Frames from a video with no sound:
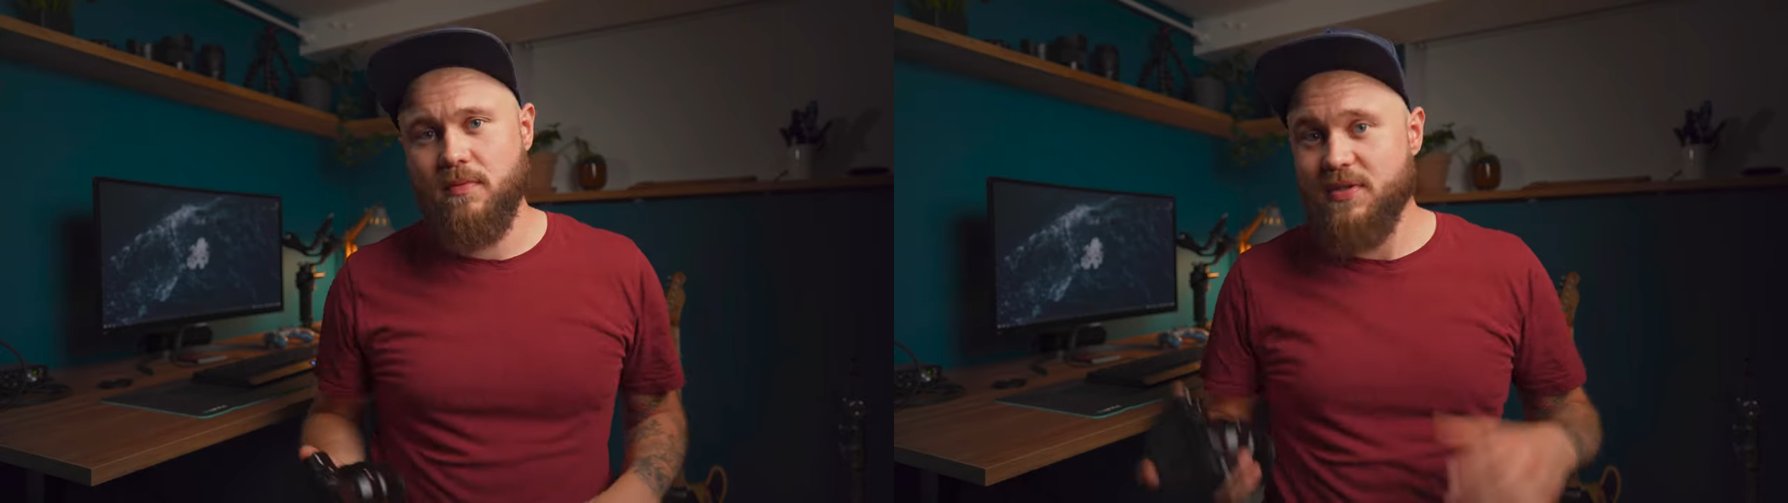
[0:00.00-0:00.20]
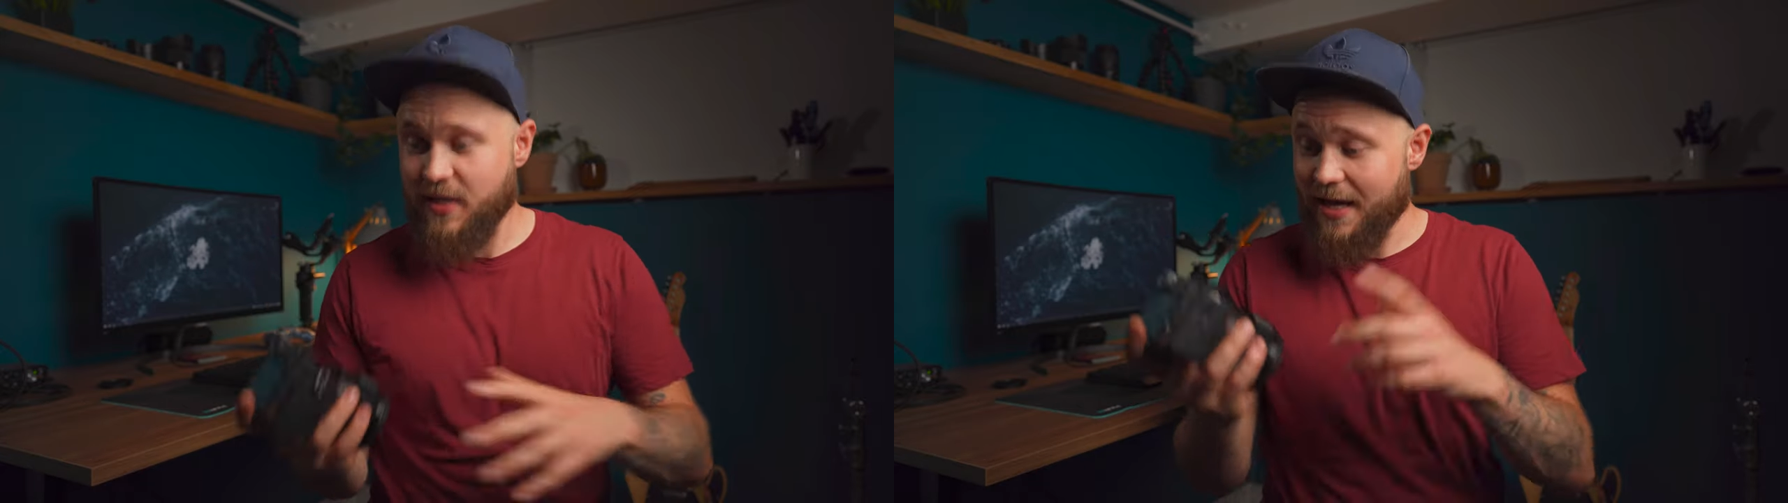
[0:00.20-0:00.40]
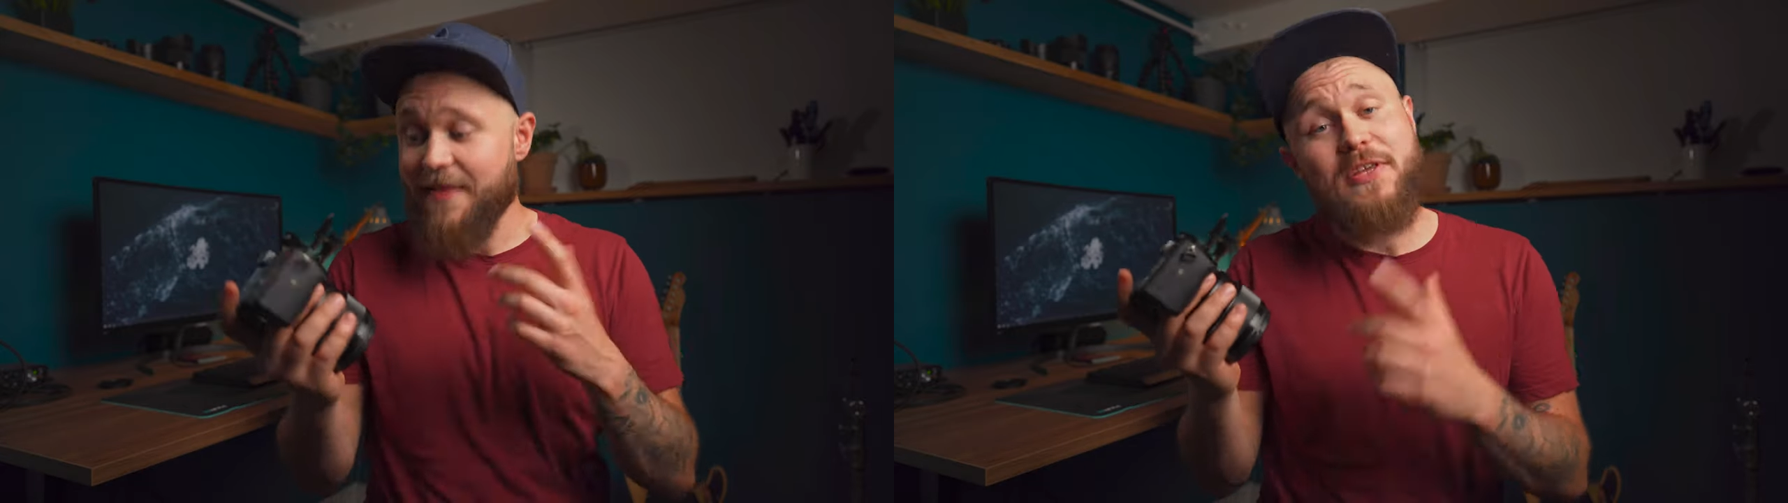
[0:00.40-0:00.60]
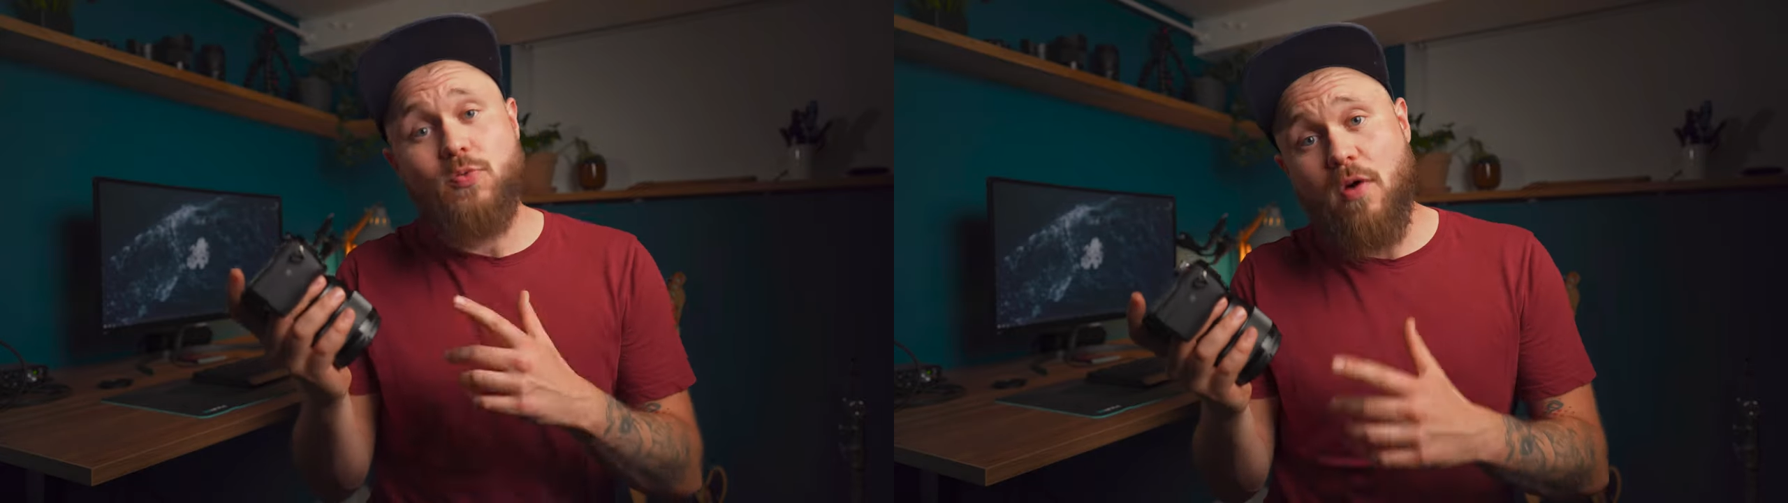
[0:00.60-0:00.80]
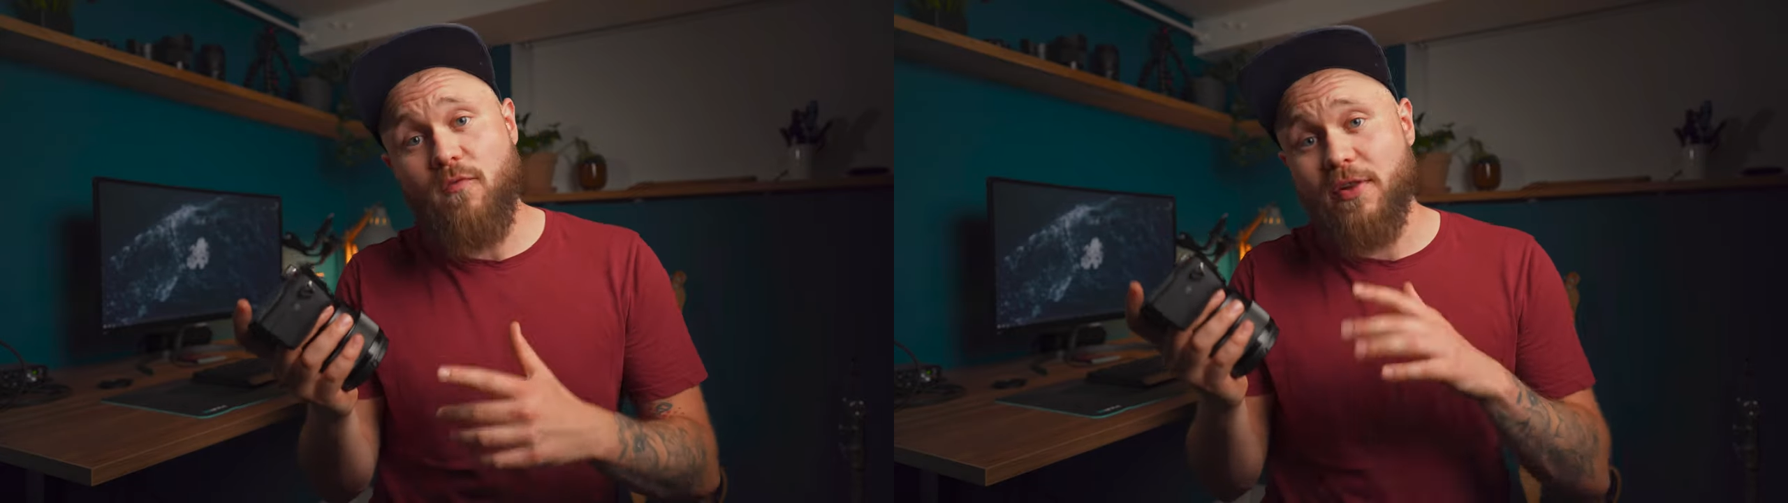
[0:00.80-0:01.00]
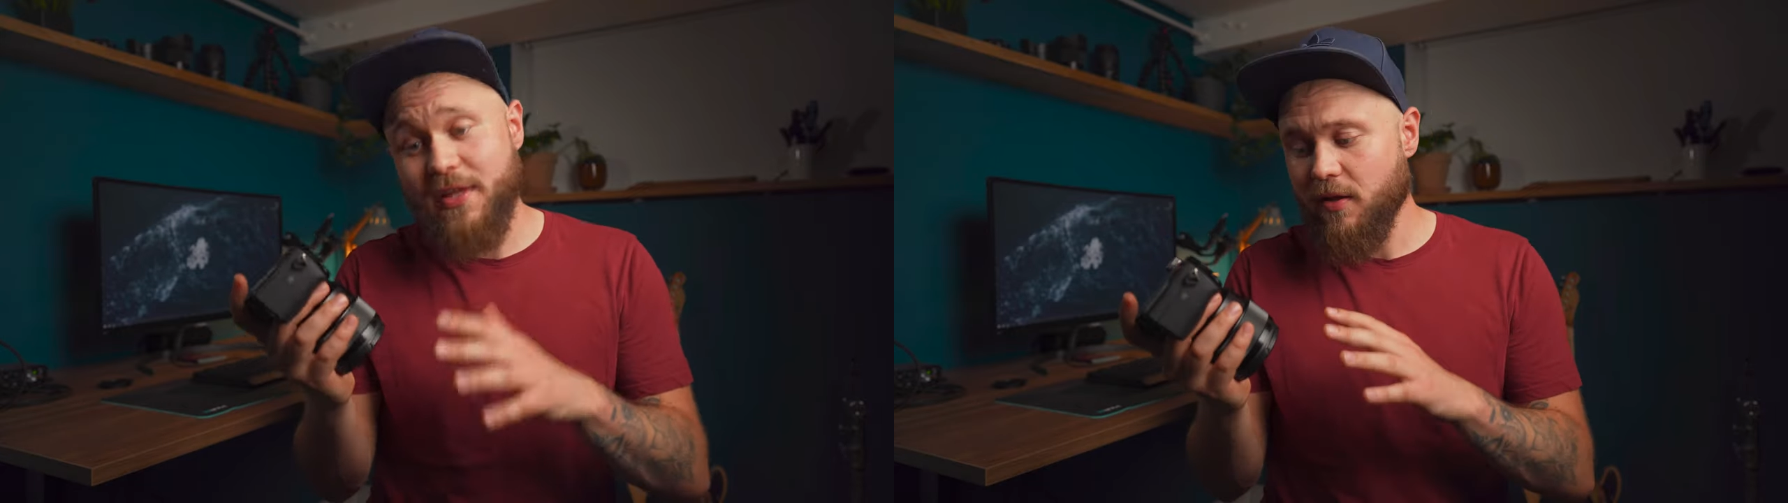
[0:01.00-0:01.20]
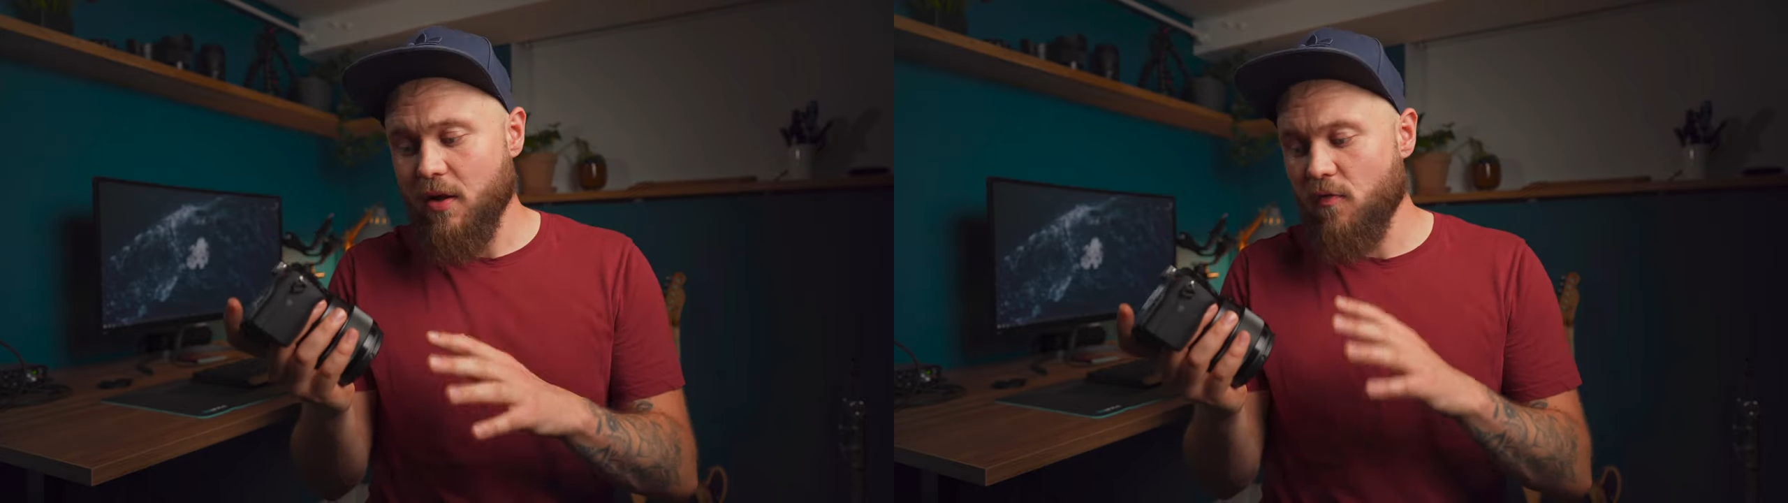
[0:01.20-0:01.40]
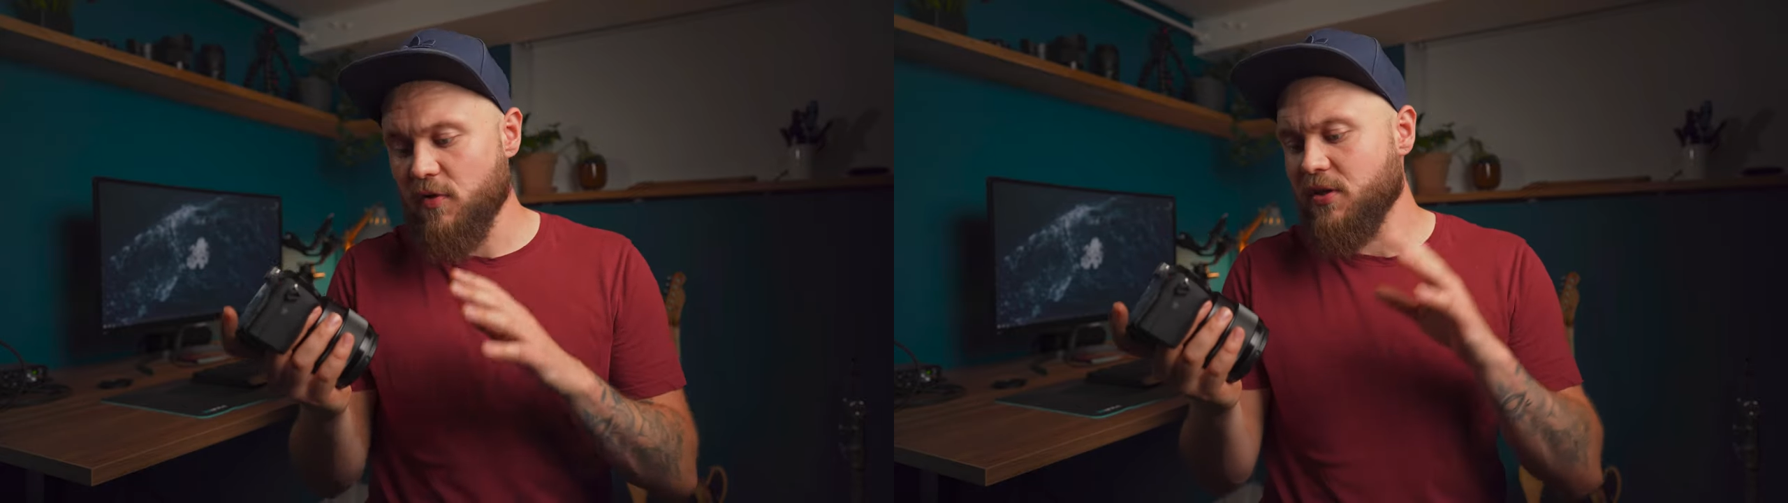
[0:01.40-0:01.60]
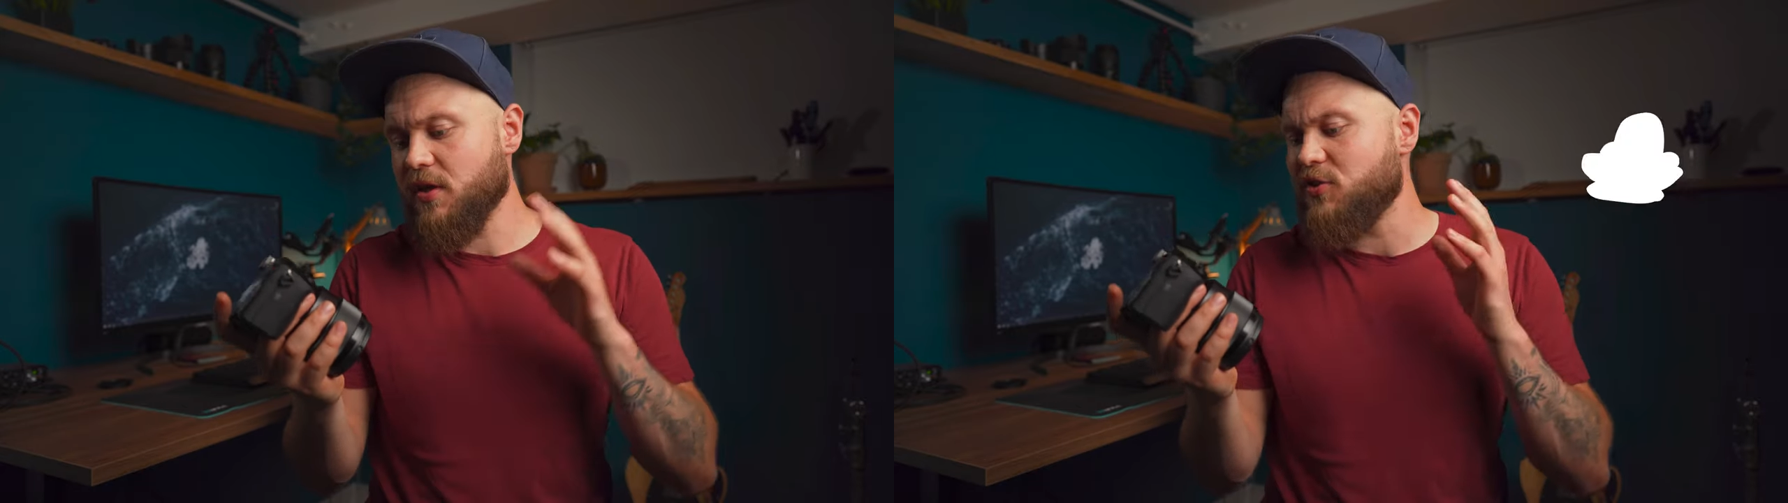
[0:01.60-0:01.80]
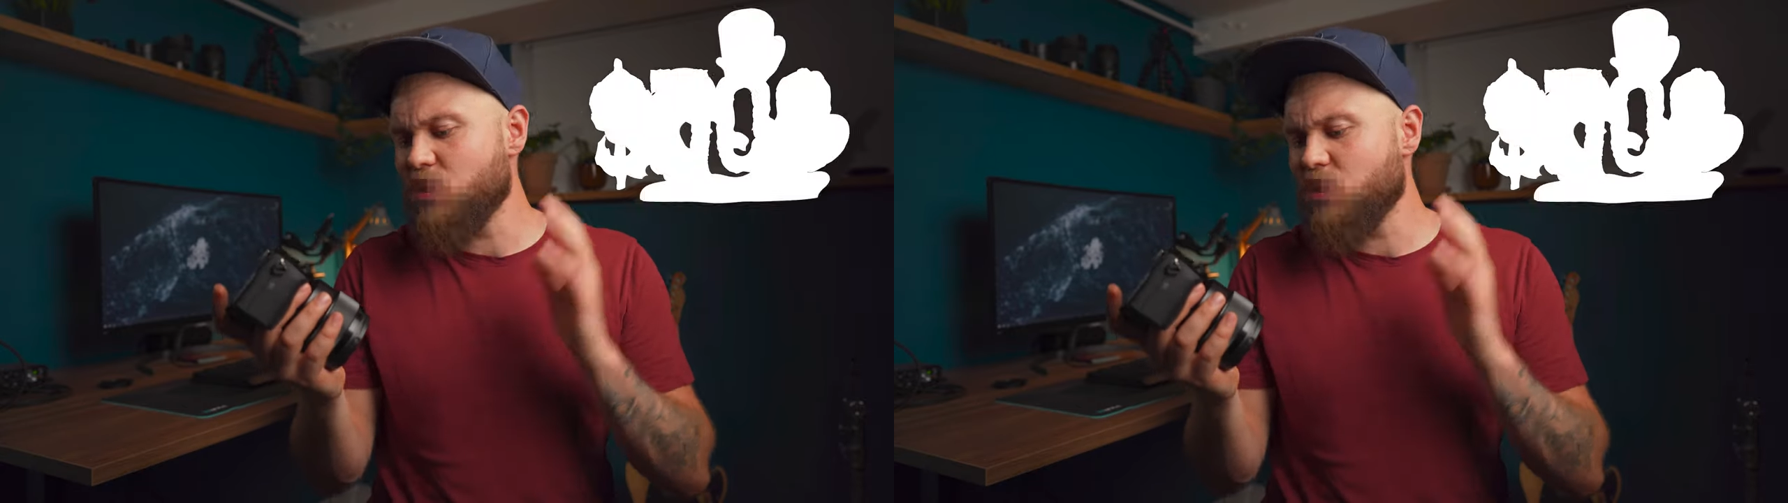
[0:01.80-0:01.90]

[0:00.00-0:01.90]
See, I got this one for a little over a